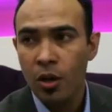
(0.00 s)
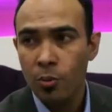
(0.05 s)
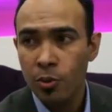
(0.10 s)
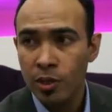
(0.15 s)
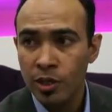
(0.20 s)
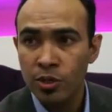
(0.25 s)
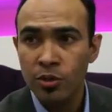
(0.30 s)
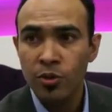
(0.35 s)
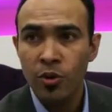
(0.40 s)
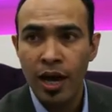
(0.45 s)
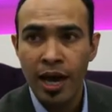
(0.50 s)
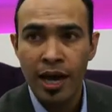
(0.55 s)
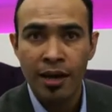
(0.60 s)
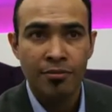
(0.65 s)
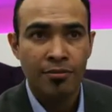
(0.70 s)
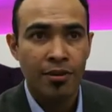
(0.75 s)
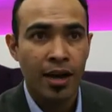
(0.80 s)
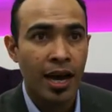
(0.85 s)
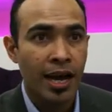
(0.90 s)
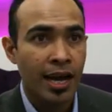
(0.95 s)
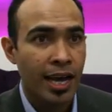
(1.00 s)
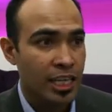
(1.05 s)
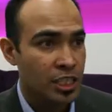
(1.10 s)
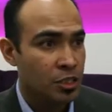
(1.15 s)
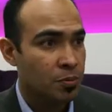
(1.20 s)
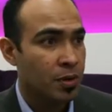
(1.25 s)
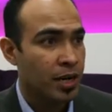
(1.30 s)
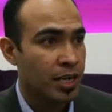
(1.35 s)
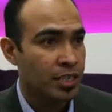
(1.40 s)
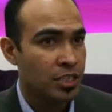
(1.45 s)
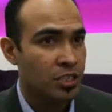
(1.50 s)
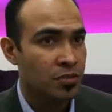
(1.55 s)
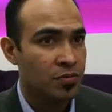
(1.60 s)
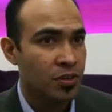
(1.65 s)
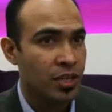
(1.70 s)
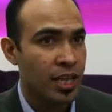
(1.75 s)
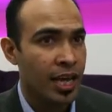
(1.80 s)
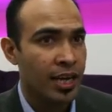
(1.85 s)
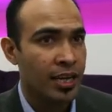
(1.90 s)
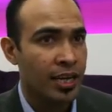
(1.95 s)
we do have high aspirations
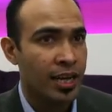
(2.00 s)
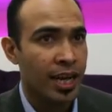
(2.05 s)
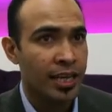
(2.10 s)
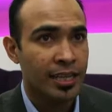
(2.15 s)
for that.